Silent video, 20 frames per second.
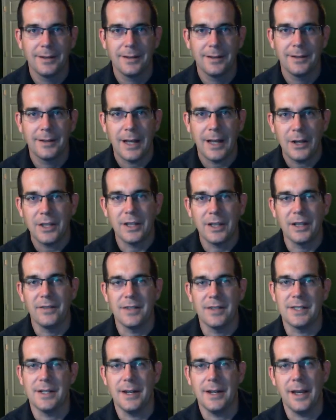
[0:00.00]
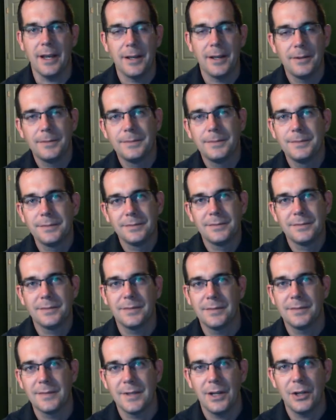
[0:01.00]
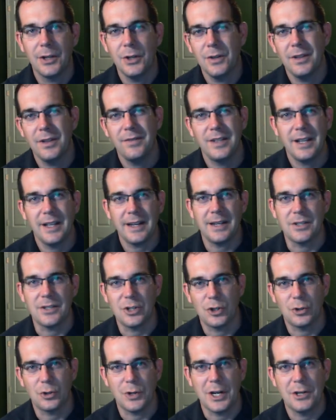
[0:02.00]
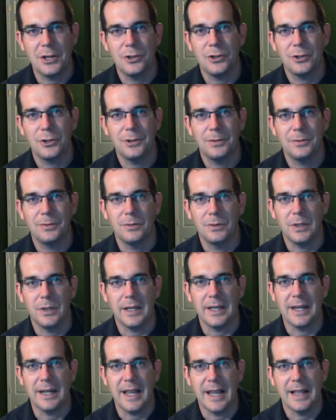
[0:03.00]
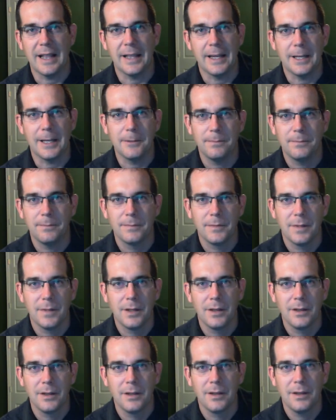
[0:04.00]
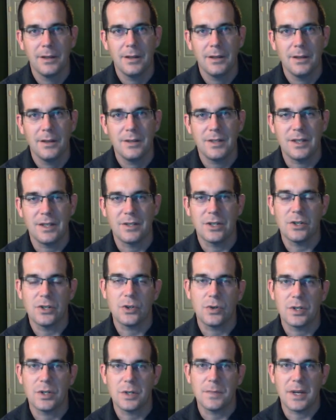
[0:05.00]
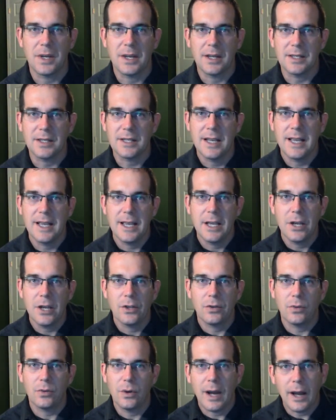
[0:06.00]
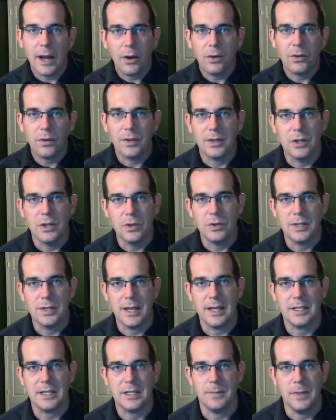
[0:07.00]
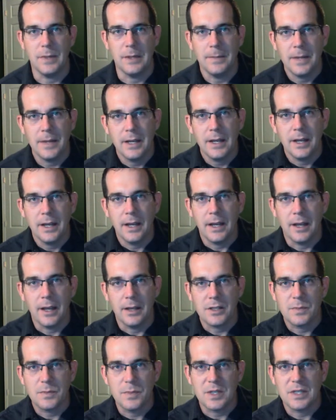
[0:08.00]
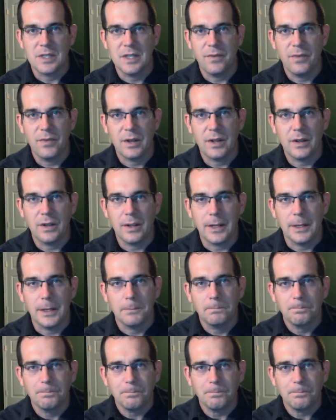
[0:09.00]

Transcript: How you living today? Are you living like a stranger, like an alien? See, it's interesting because throughout the New Testament, specifically